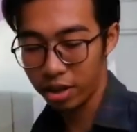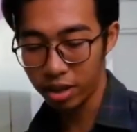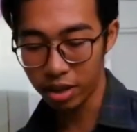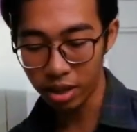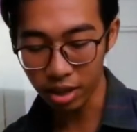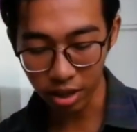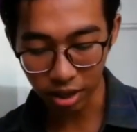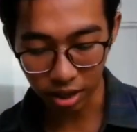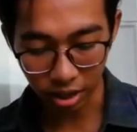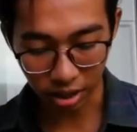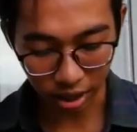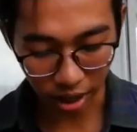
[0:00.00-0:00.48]

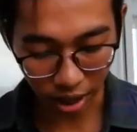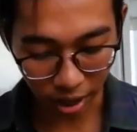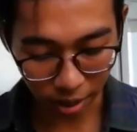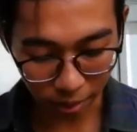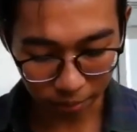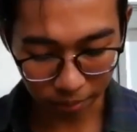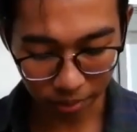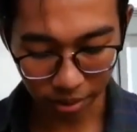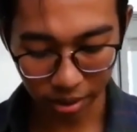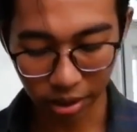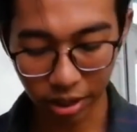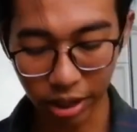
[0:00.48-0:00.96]
sixth
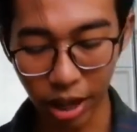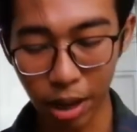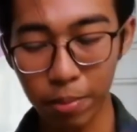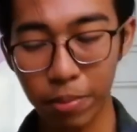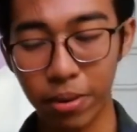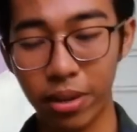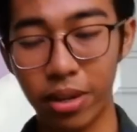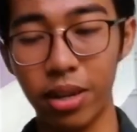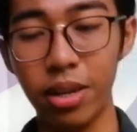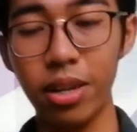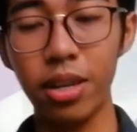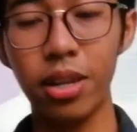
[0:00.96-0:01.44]
step,
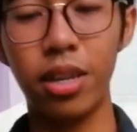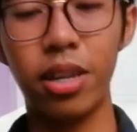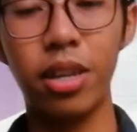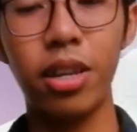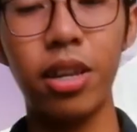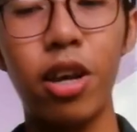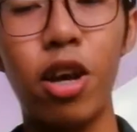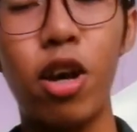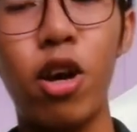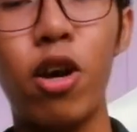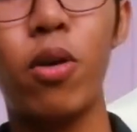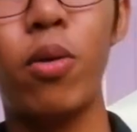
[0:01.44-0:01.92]
step
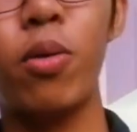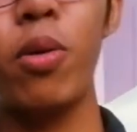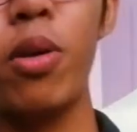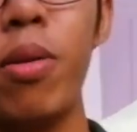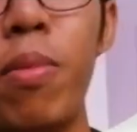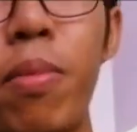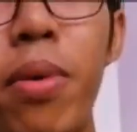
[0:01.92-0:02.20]
6, we